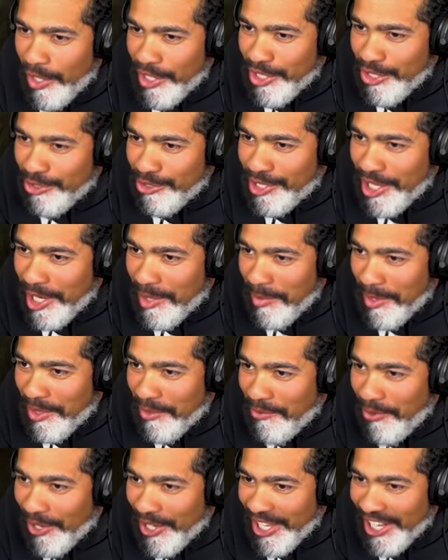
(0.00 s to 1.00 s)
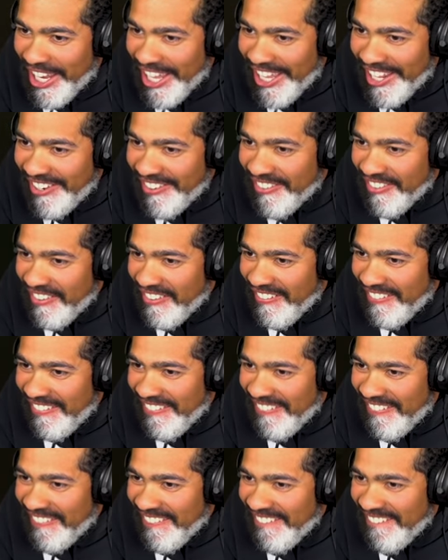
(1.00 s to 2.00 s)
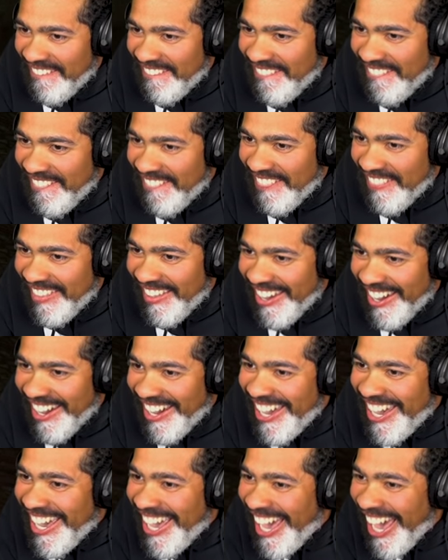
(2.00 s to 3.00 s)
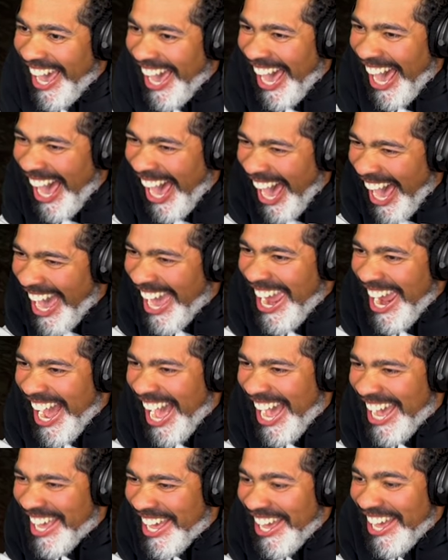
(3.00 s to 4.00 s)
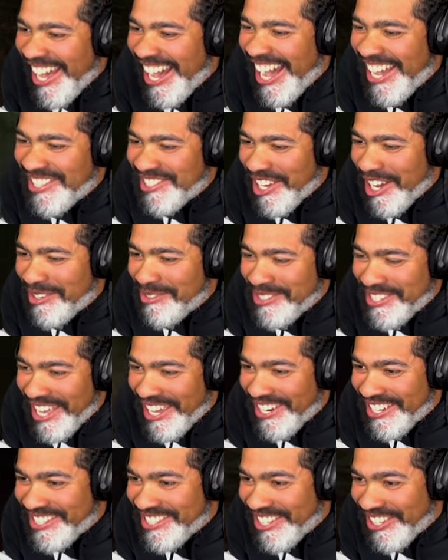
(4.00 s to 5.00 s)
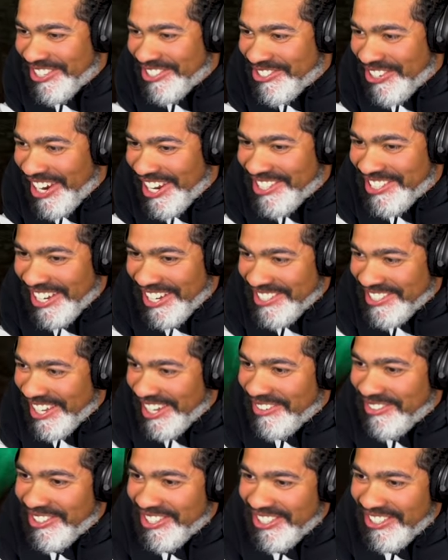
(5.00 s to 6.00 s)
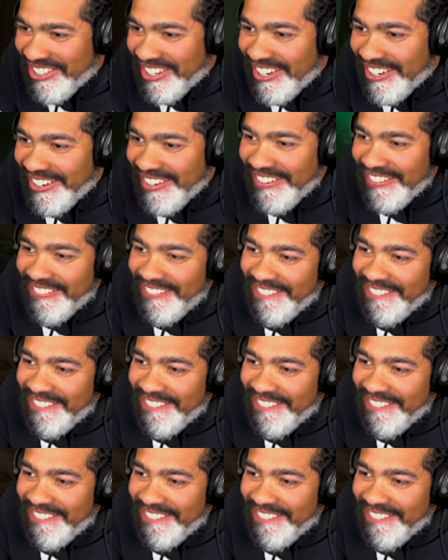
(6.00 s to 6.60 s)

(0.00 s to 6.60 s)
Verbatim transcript: did you just hit him on the fucking head? Yeah, you guys. I, I saw him standing still, trash ass gamer, dude.